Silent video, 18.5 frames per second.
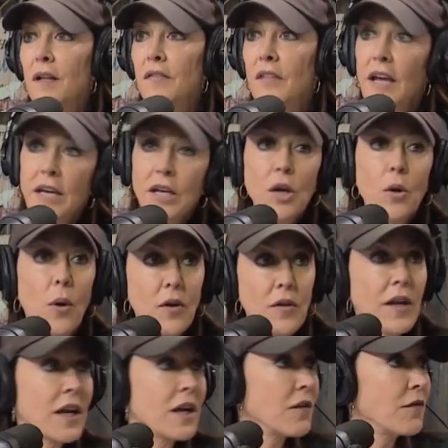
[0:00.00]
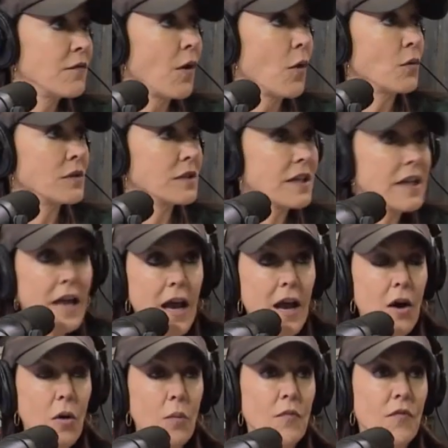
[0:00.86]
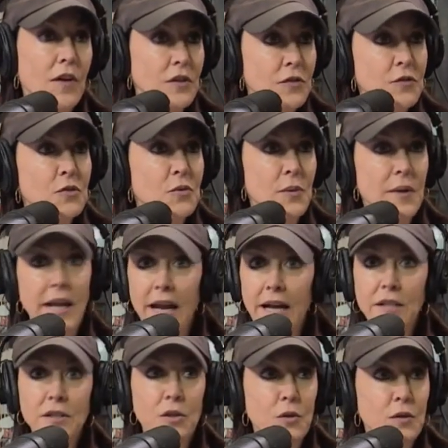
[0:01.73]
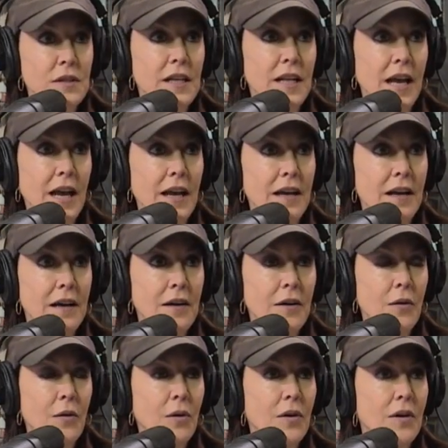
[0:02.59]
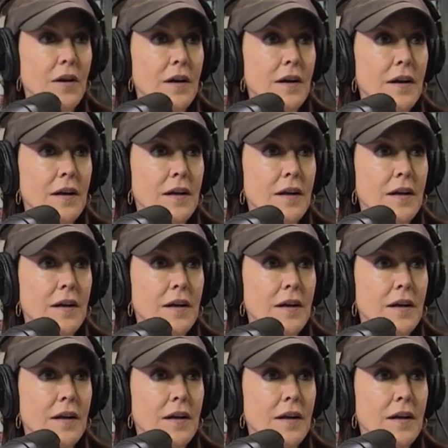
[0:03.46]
Yeah. Thank you. Are they going to vote to help veterans with cancer Senate today? might Or- do it.